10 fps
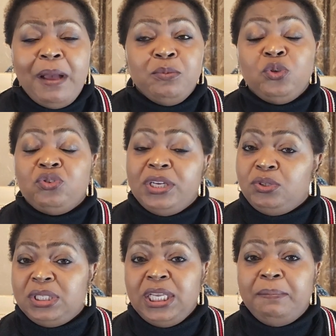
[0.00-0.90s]
I'm not trying
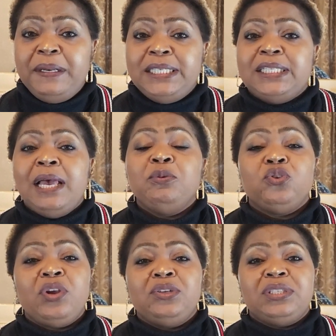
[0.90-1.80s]
to say, please, I'm not
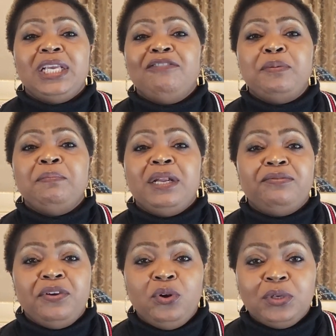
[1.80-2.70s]
trying to say I've been married
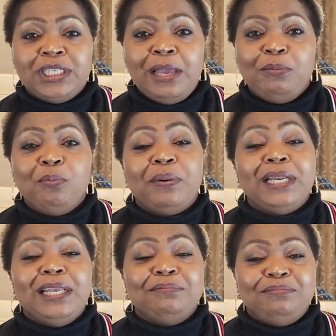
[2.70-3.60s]
for a long time,
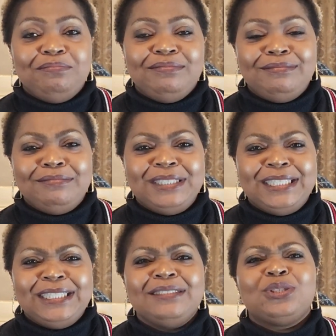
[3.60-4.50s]
but
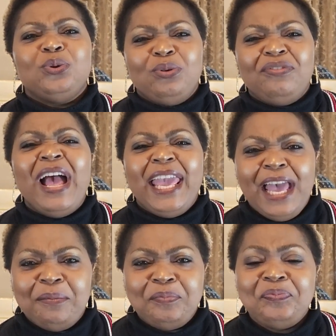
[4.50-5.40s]
sort of I
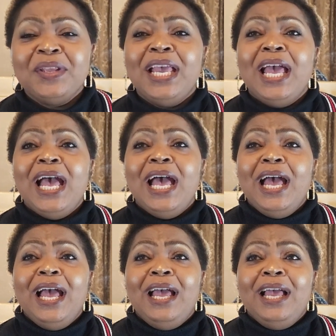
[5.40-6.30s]
am.
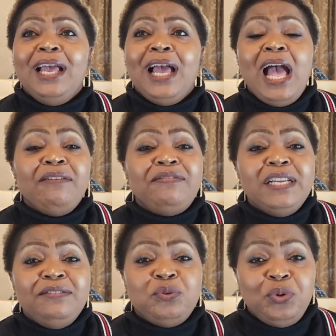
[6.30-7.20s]
I've
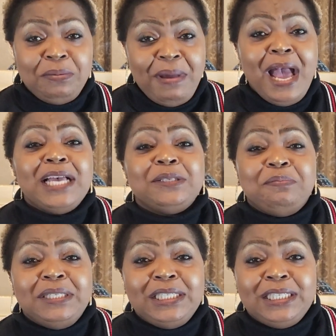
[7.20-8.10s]
lived with my
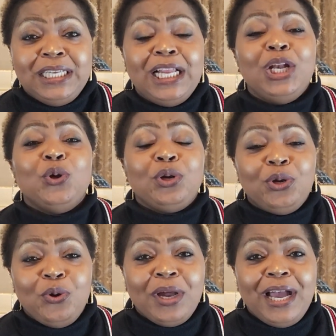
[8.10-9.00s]
husband a lot
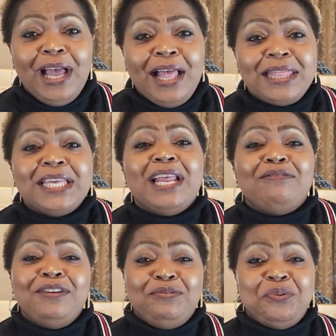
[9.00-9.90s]
longer than
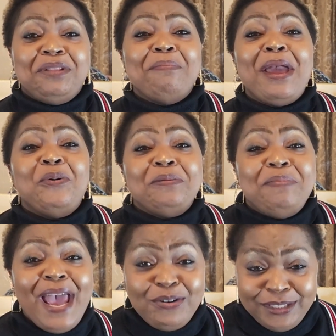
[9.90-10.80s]
I've lived with my own
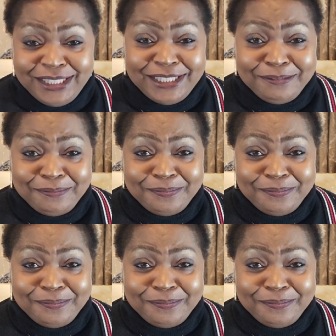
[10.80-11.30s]
parents.